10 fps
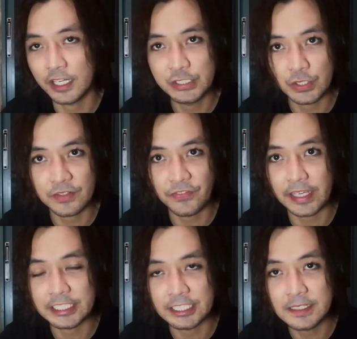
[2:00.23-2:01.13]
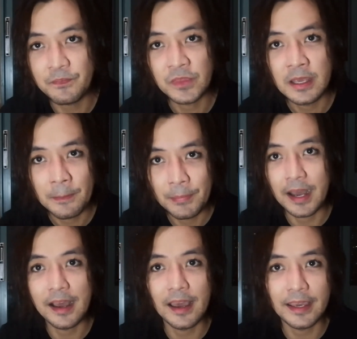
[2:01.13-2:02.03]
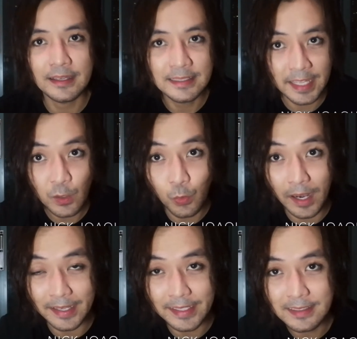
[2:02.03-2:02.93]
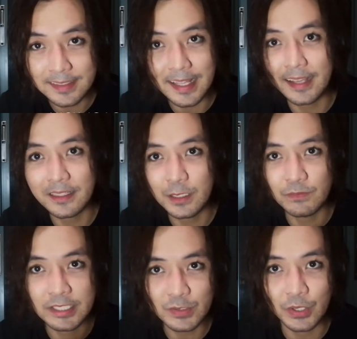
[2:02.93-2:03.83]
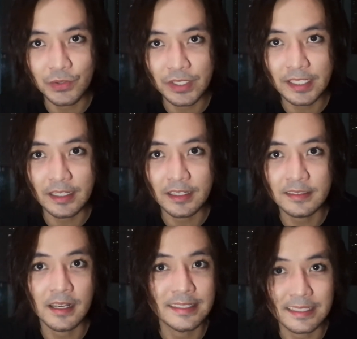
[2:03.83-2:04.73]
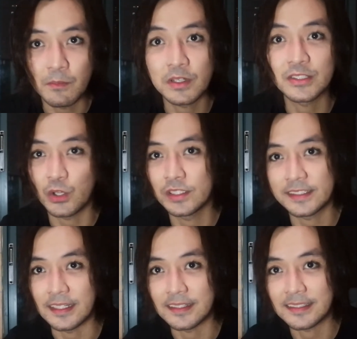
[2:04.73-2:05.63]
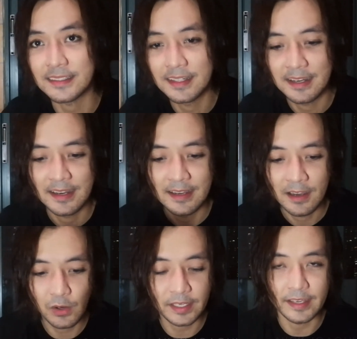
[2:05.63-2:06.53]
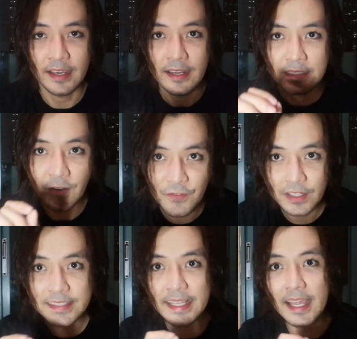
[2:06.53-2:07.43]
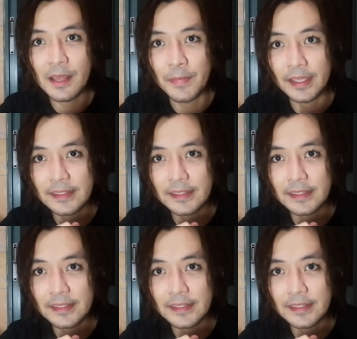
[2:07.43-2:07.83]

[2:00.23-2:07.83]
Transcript: a short fiction by Nick Joaquin. The title of the story is Summer Solstice. Okay, the first element